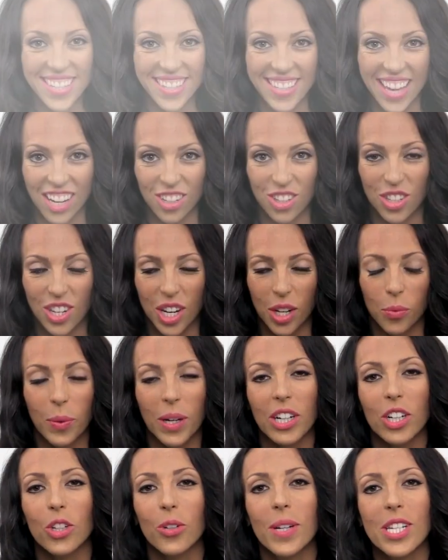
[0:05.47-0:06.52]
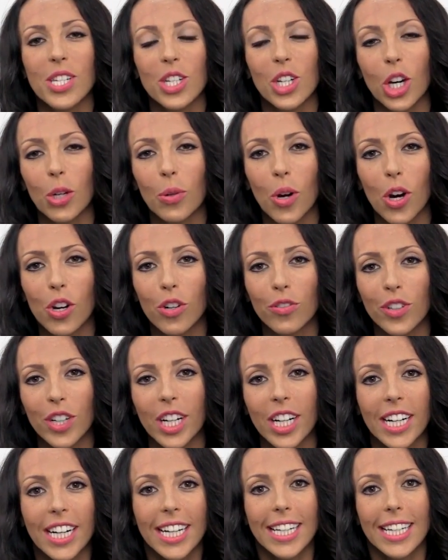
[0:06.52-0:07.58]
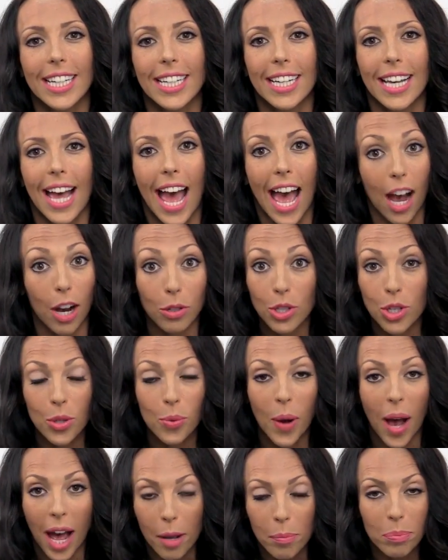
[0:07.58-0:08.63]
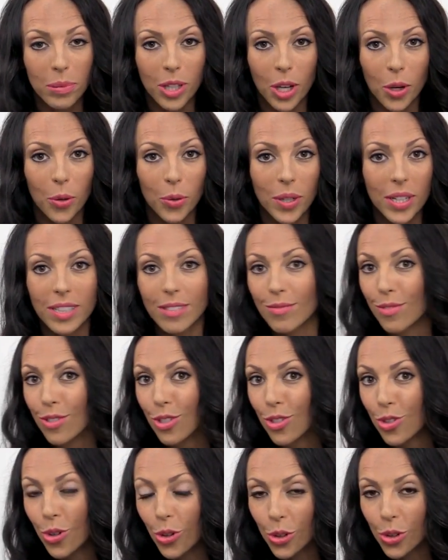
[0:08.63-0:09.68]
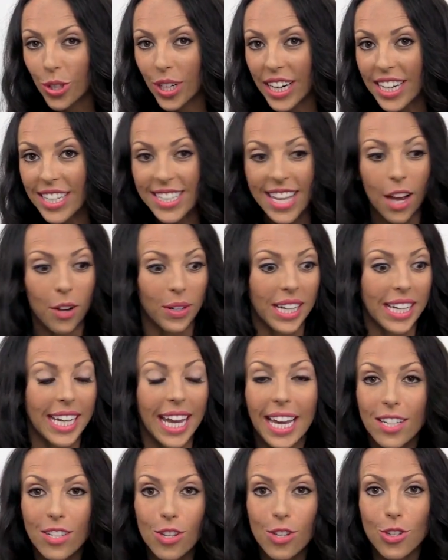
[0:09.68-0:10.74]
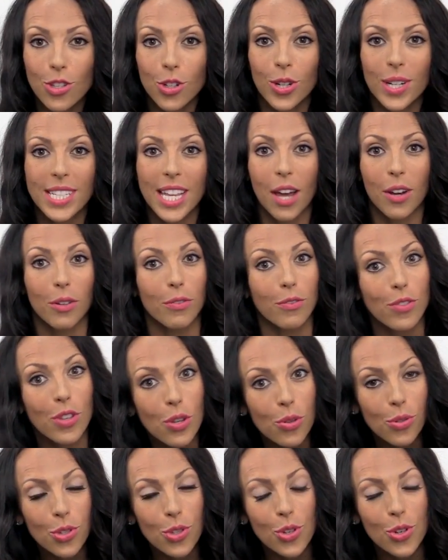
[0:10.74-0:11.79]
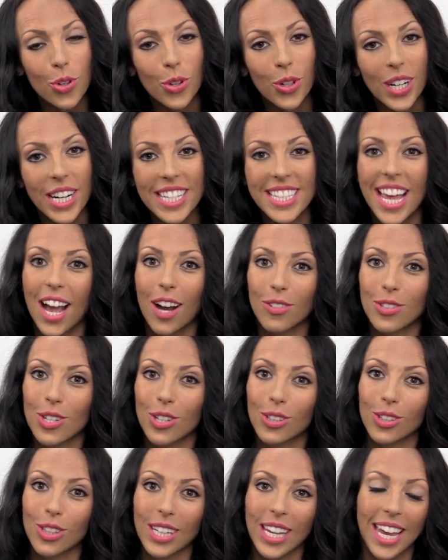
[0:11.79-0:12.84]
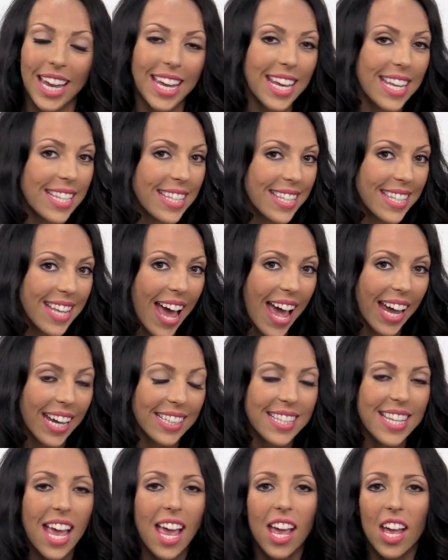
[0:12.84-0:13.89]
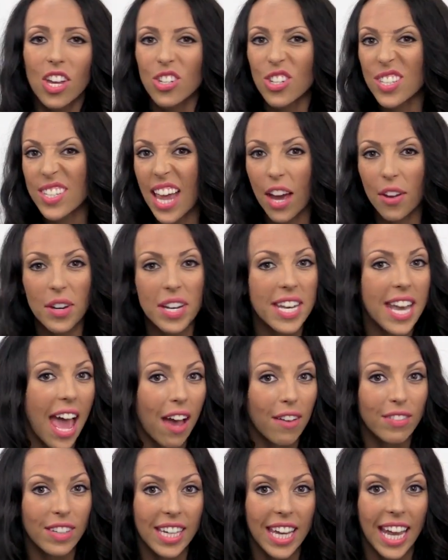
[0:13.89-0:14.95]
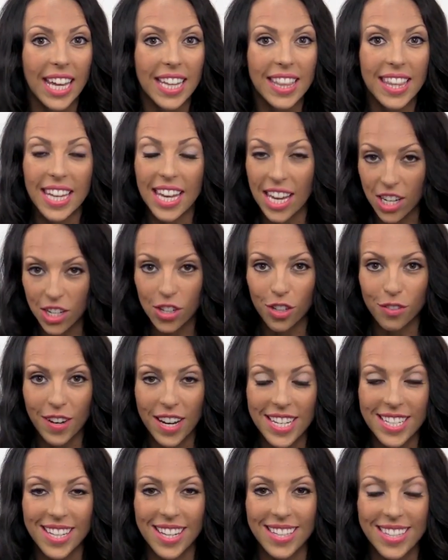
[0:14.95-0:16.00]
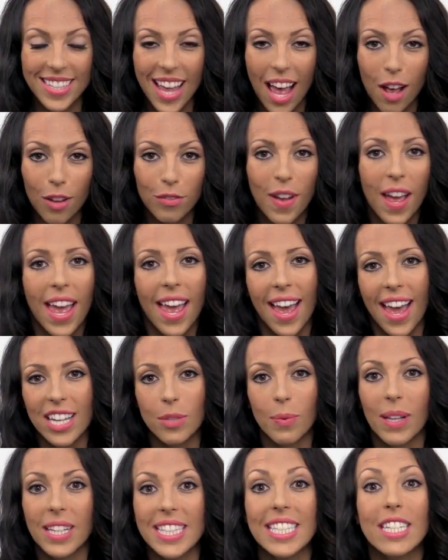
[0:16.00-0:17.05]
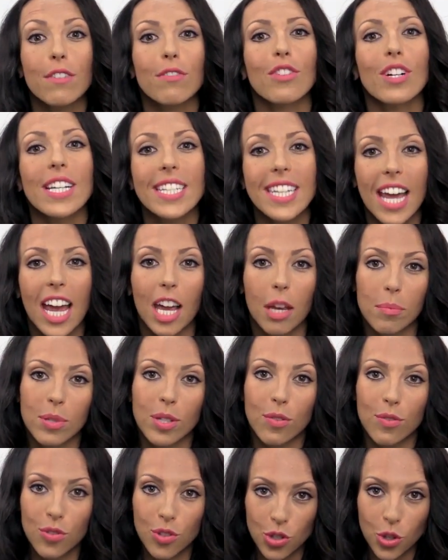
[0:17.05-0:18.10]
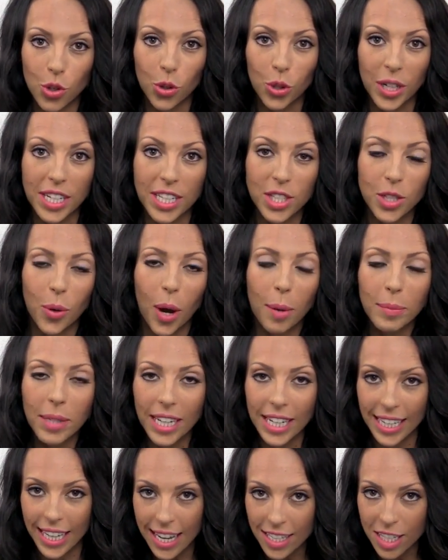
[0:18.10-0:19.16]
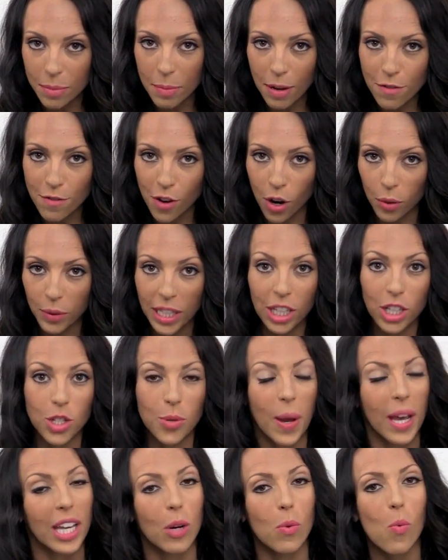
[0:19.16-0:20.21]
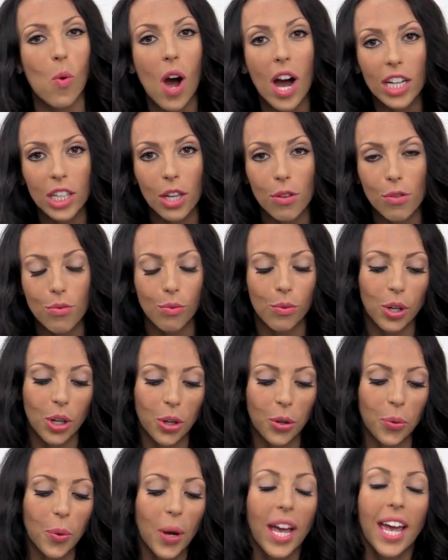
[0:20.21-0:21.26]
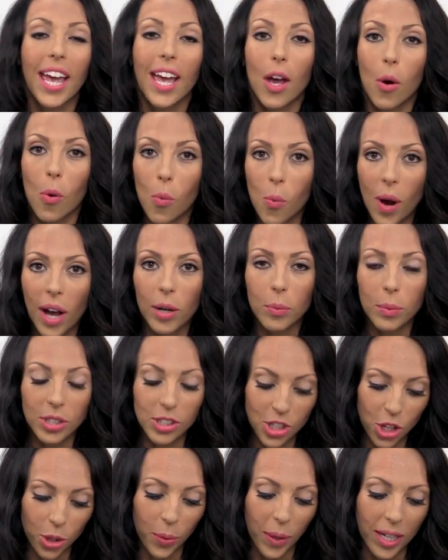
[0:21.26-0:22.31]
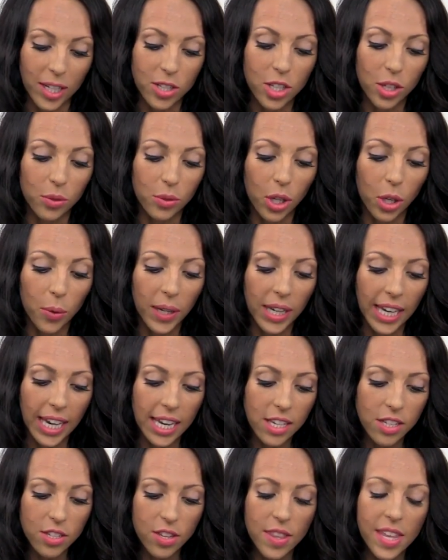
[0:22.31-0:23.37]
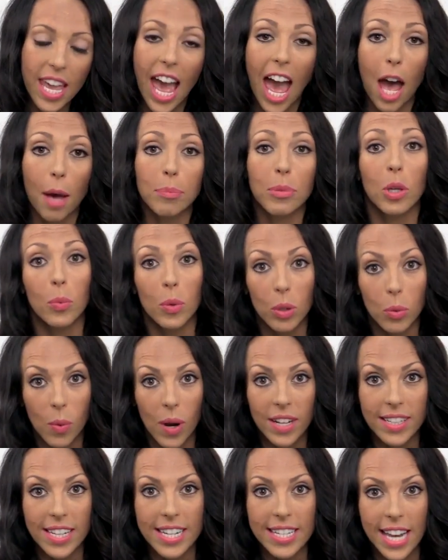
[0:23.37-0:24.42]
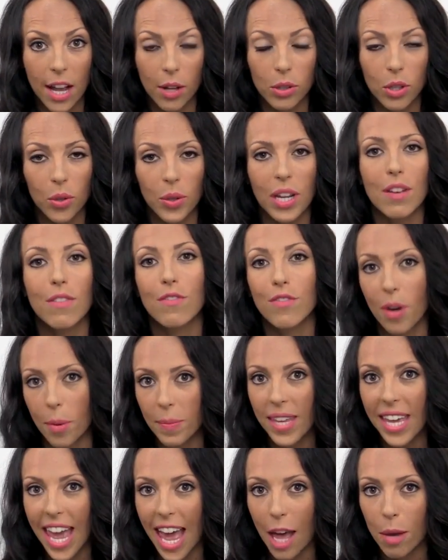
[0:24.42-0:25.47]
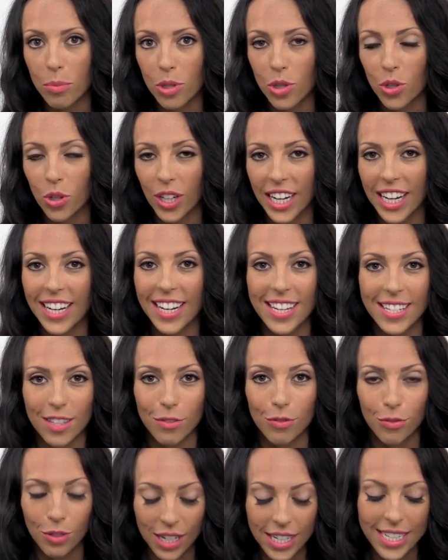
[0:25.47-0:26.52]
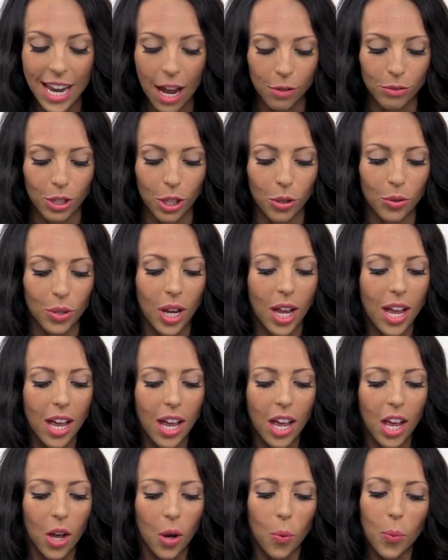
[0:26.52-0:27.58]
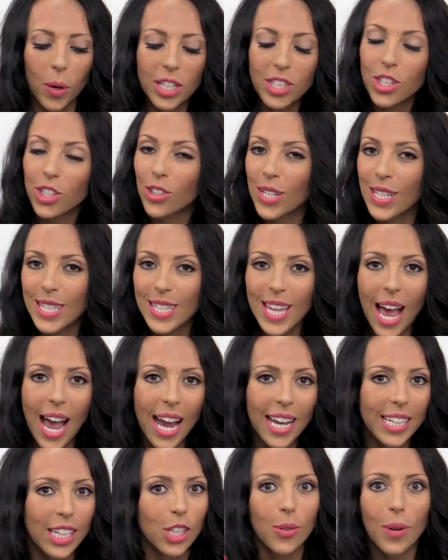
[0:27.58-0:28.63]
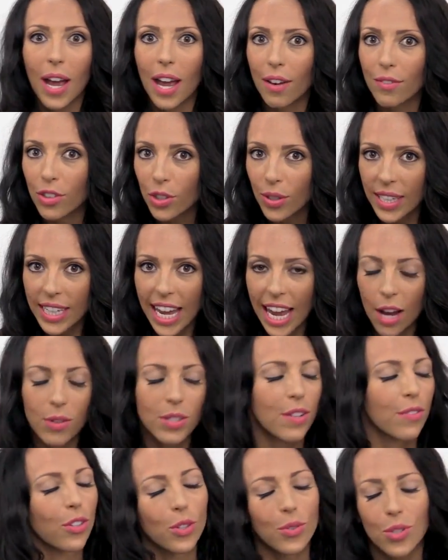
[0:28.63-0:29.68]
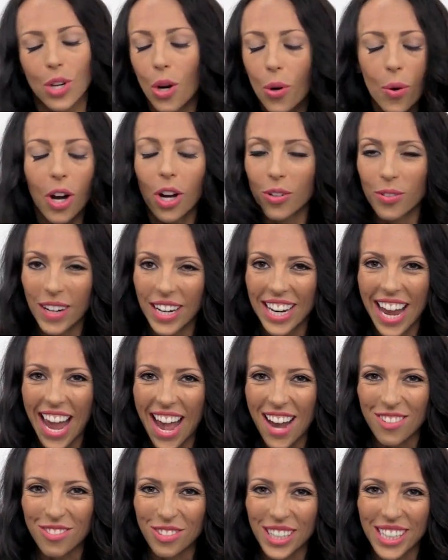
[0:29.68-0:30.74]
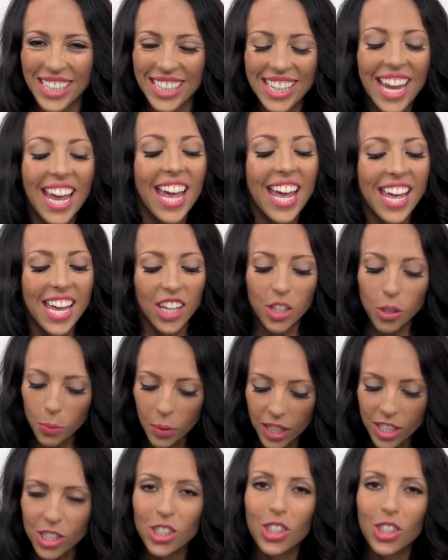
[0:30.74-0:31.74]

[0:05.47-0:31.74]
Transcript: section, we are going to go over how to upload stories, how to get to stories, how to view stories, how to look at insights, just how to navigate the interface itself, as well as different types of stories. So I'm gonna get to my phone here so I can walk you through what we're doing. So going into the app, you will want to download it from the App Store. It is a free download. Once you're inside and you have your account, if you don't already have one, you'll want to